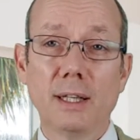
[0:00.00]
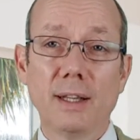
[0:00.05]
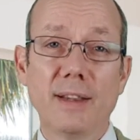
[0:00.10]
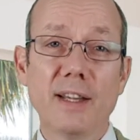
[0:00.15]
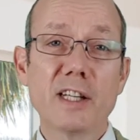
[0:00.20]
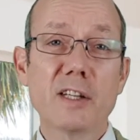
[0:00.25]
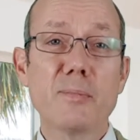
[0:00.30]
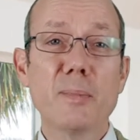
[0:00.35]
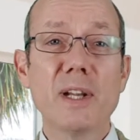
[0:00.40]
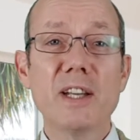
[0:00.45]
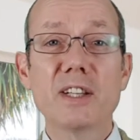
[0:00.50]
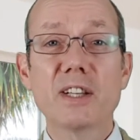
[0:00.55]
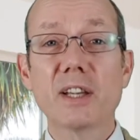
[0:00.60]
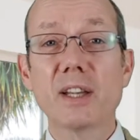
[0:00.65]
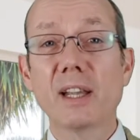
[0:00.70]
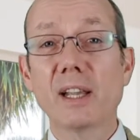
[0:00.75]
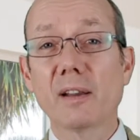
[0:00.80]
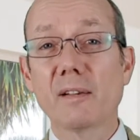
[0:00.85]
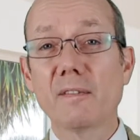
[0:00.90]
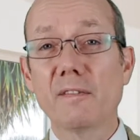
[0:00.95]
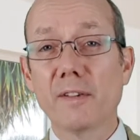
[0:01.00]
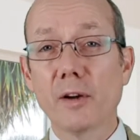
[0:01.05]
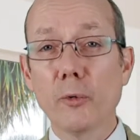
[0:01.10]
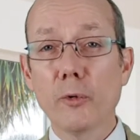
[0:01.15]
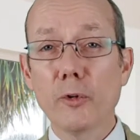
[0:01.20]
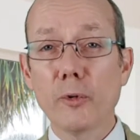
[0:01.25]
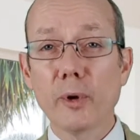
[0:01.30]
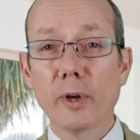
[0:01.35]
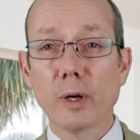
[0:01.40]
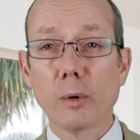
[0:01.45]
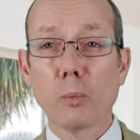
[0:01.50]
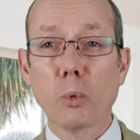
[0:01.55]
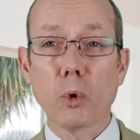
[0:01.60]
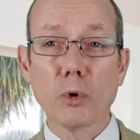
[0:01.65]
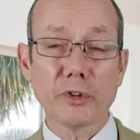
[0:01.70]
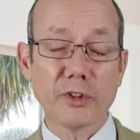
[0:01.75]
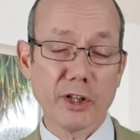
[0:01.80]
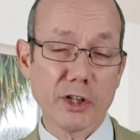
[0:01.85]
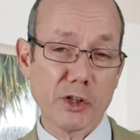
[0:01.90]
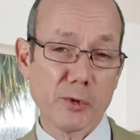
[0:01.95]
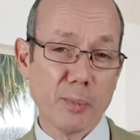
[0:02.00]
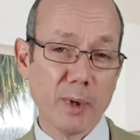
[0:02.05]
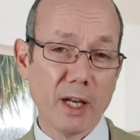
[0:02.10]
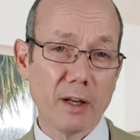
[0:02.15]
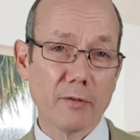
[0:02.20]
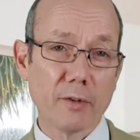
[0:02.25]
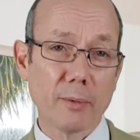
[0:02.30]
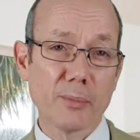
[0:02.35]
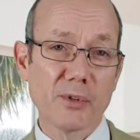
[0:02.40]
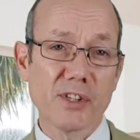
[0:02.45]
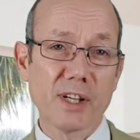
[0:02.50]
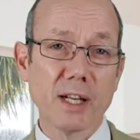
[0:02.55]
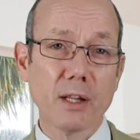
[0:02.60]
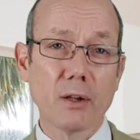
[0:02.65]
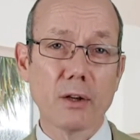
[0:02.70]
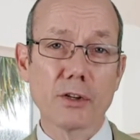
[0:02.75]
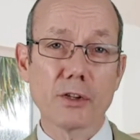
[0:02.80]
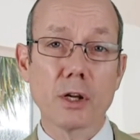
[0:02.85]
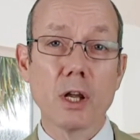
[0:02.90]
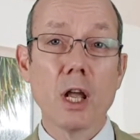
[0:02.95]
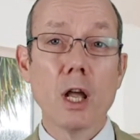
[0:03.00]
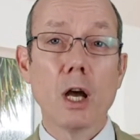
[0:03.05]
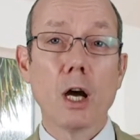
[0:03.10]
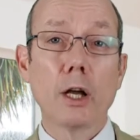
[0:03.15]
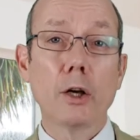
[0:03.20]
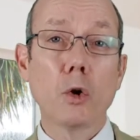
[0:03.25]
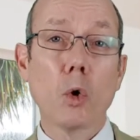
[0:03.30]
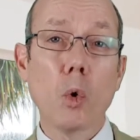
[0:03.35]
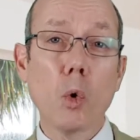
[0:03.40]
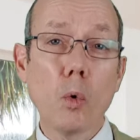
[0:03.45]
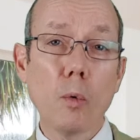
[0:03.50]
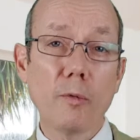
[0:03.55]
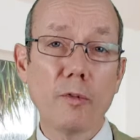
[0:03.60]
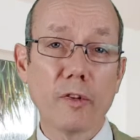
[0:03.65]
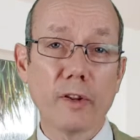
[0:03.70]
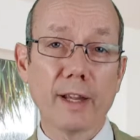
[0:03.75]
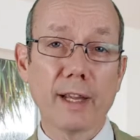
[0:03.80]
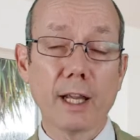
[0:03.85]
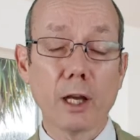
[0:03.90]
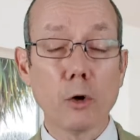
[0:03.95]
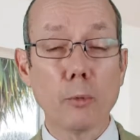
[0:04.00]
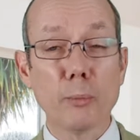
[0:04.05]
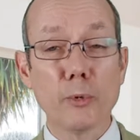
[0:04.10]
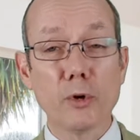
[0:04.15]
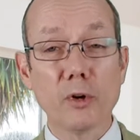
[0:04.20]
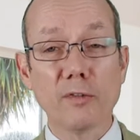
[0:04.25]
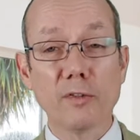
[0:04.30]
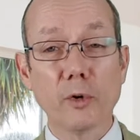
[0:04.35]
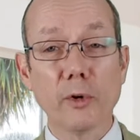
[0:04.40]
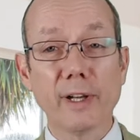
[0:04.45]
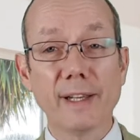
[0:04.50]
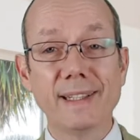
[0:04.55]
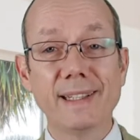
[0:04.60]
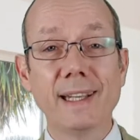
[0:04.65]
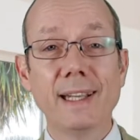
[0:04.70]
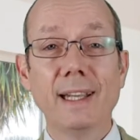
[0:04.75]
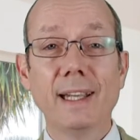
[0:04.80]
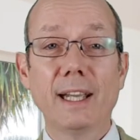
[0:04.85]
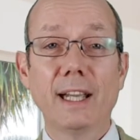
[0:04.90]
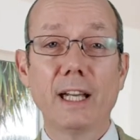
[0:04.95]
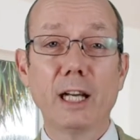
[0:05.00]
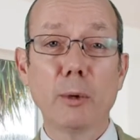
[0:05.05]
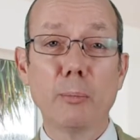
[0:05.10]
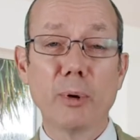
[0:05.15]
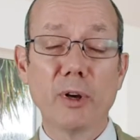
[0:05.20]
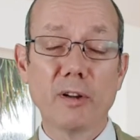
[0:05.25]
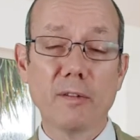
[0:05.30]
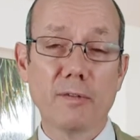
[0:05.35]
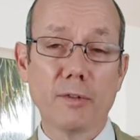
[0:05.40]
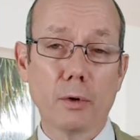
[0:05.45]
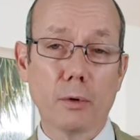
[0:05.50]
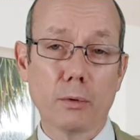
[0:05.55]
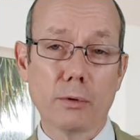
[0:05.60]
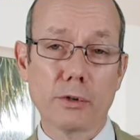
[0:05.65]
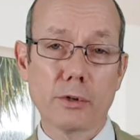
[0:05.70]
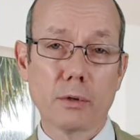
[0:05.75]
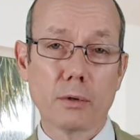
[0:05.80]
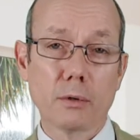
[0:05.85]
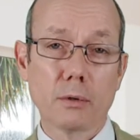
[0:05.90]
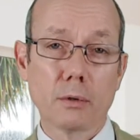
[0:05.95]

This means that they can fill you in on what to expect from sellers and hopefully help you avoid any pitfalls.